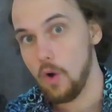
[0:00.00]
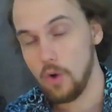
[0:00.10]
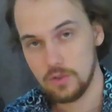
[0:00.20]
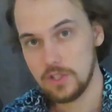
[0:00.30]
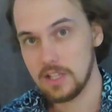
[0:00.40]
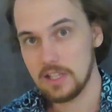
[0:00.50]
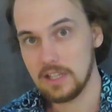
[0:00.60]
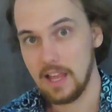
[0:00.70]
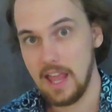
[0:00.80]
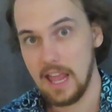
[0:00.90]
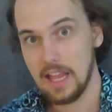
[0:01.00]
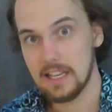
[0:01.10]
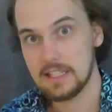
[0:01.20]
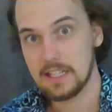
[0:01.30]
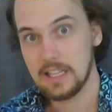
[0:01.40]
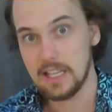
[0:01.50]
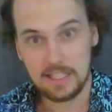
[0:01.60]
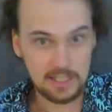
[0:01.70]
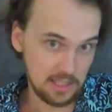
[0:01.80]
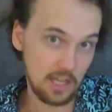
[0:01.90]
onto the land
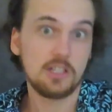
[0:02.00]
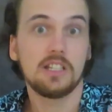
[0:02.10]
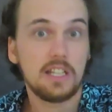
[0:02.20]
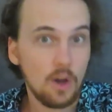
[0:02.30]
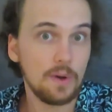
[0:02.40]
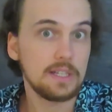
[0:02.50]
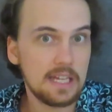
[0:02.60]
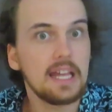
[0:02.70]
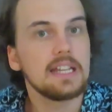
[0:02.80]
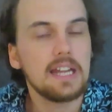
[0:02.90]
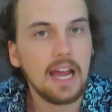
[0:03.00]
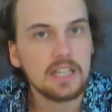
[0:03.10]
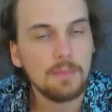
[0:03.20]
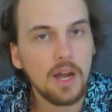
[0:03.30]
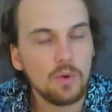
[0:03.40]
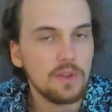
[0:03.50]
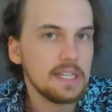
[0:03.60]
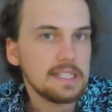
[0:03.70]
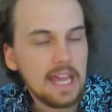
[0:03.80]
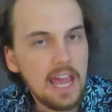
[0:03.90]
is suddenly going to get attacked by all
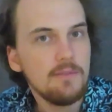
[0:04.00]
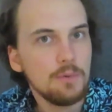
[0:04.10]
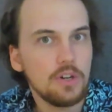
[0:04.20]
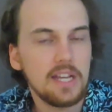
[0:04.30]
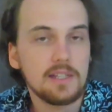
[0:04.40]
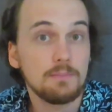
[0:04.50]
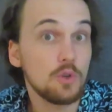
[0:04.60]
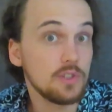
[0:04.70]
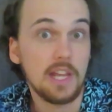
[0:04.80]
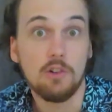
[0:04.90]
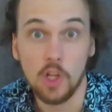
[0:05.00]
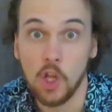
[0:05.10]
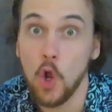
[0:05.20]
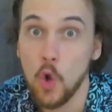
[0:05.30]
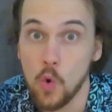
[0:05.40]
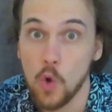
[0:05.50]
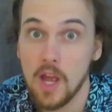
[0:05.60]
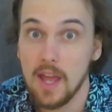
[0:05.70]
these cave morays because they're alone.